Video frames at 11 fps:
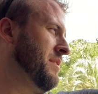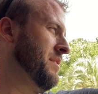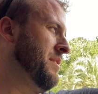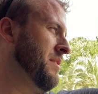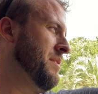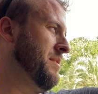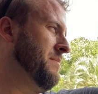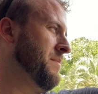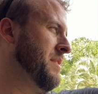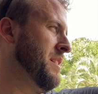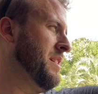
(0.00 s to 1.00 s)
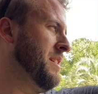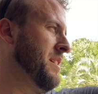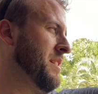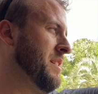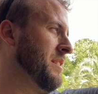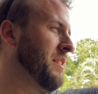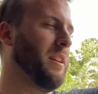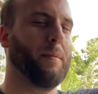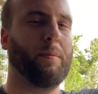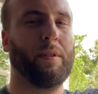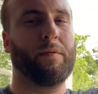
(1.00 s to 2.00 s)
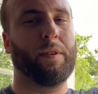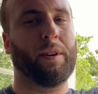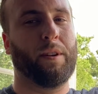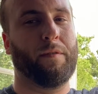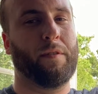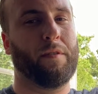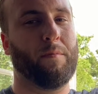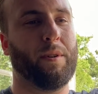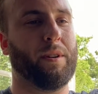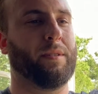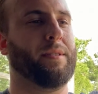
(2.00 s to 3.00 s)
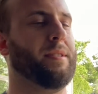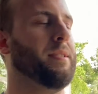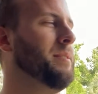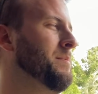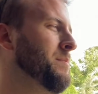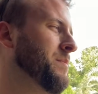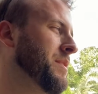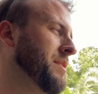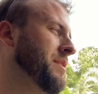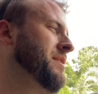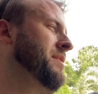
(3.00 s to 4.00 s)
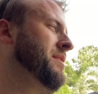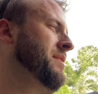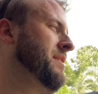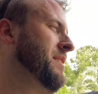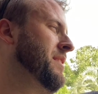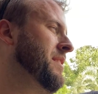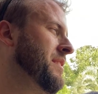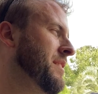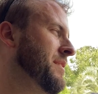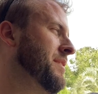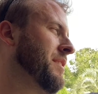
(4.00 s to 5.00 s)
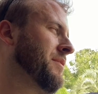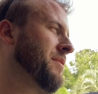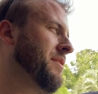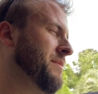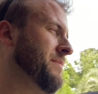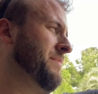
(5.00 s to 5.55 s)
Can't complain for like 150 bucks, but it's not great.